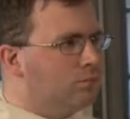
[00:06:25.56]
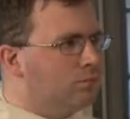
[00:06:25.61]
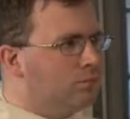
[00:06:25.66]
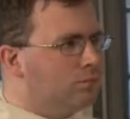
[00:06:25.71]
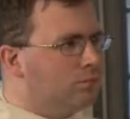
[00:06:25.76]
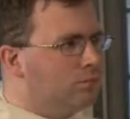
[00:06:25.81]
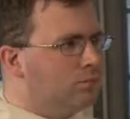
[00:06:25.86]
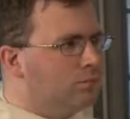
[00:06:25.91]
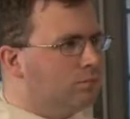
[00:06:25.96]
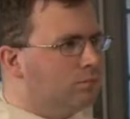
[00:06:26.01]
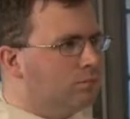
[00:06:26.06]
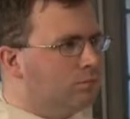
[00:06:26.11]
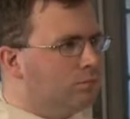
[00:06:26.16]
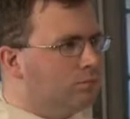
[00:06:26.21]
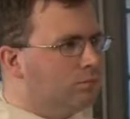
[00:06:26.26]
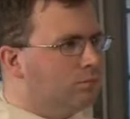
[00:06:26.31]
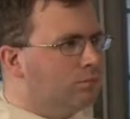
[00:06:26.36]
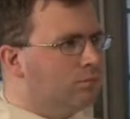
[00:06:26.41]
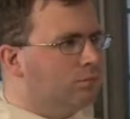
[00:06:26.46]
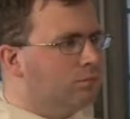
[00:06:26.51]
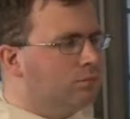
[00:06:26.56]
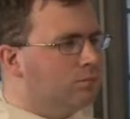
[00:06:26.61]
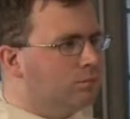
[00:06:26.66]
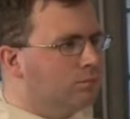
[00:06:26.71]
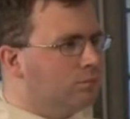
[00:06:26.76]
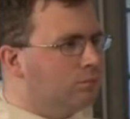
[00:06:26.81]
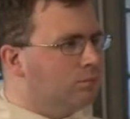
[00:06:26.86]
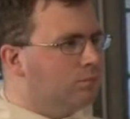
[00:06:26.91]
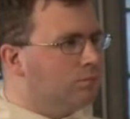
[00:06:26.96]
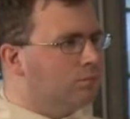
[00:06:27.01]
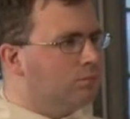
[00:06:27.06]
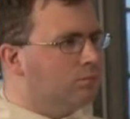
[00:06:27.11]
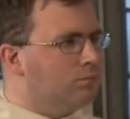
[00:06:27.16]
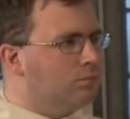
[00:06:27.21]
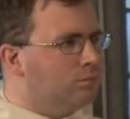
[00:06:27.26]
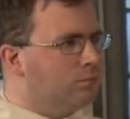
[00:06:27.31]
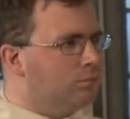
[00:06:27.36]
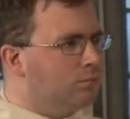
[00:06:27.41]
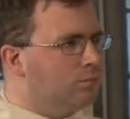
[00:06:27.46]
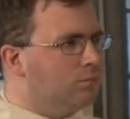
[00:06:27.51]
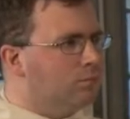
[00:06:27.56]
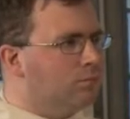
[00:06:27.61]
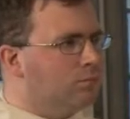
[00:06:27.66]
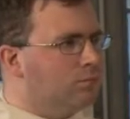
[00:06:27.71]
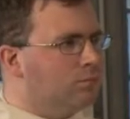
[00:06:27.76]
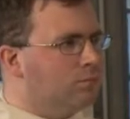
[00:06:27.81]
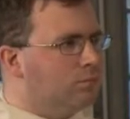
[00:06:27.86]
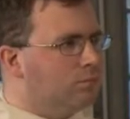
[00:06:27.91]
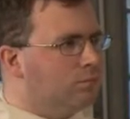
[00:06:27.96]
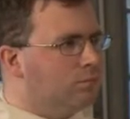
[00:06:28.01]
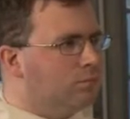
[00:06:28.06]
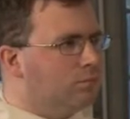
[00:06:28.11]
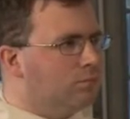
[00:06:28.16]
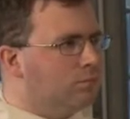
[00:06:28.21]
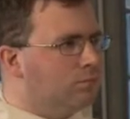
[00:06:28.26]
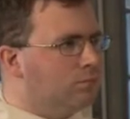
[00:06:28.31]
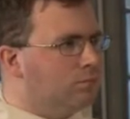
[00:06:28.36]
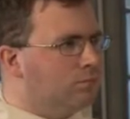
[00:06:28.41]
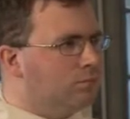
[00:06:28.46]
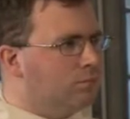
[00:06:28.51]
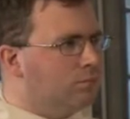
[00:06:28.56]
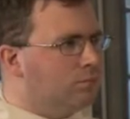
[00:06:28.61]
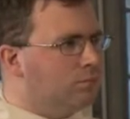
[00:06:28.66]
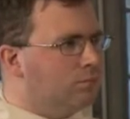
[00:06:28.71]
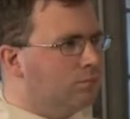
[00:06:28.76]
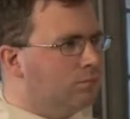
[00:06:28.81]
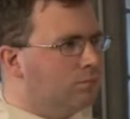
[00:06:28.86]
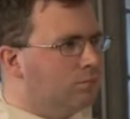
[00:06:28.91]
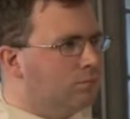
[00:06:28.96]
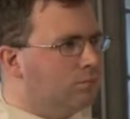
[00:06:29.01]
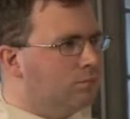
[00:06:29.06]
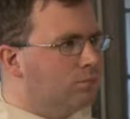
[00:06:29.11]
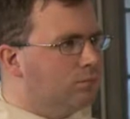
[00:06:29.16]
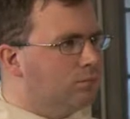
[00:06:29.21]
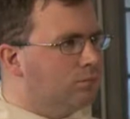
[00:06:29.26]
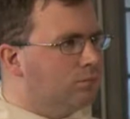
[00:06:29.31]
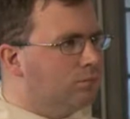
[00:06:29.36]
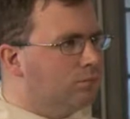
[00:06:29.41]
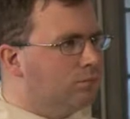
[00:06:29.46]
The person shown says nothing.